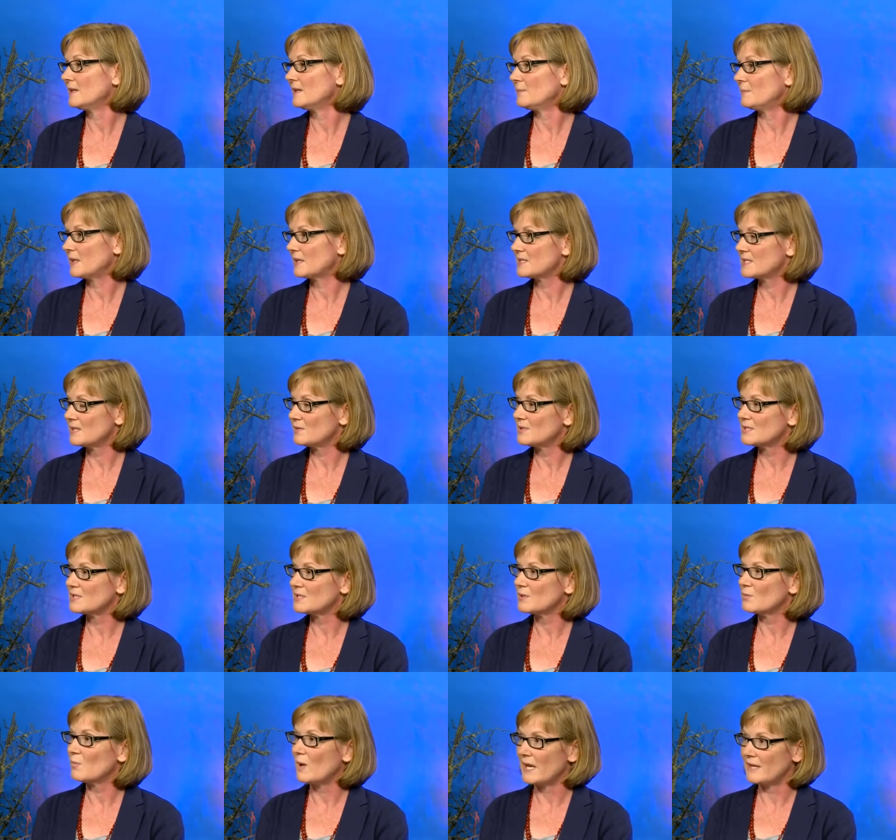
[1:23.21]
because there is
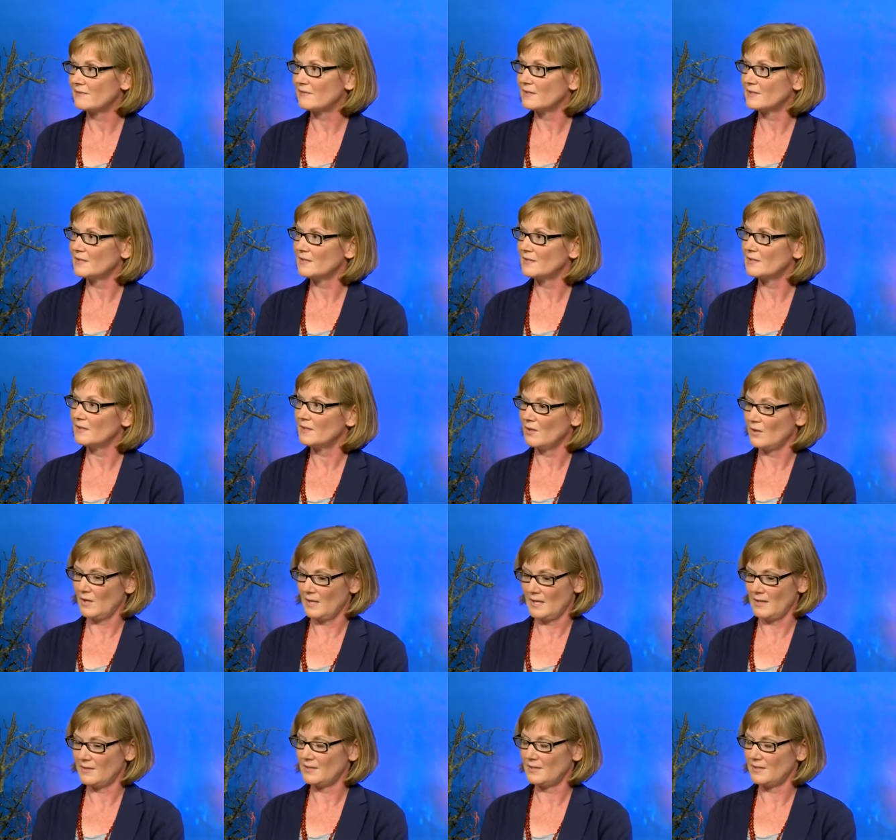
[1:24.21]
a waiver
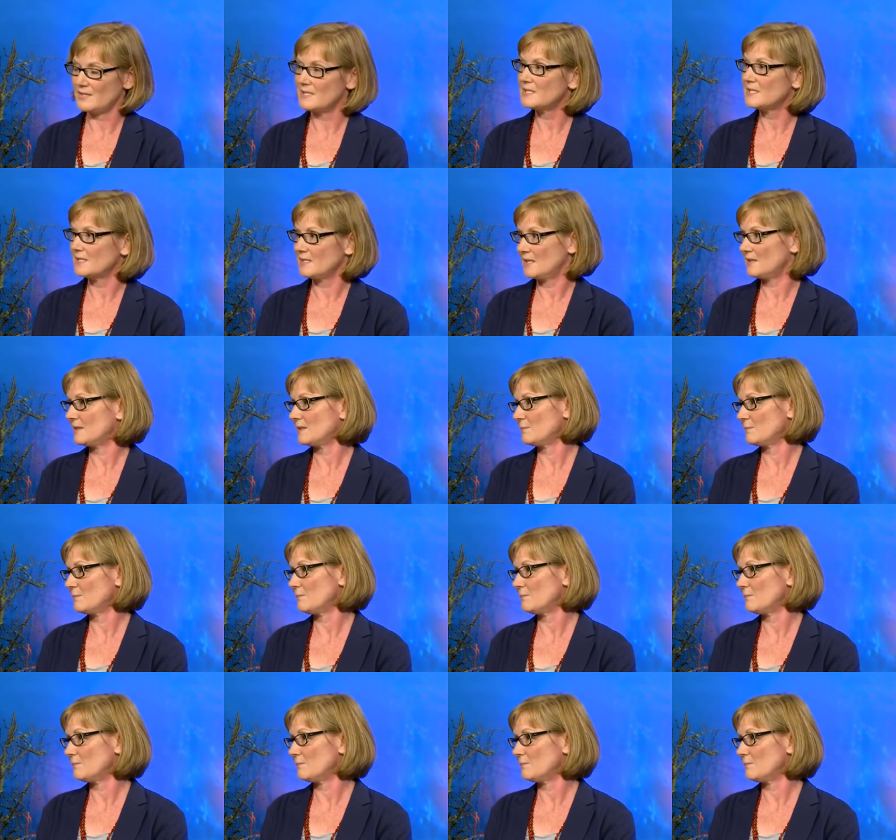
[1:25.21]
that